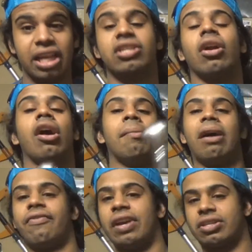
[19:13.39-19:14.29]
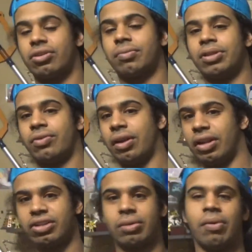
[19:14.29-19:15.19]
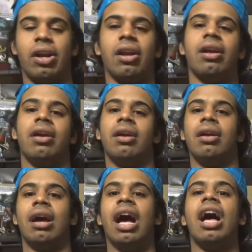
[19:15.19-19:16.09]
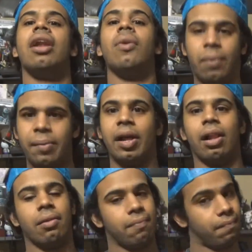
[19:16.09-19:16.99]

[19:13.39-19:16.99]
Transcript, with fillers: Links are on my Facebook. Ones around there somewhere, and we will.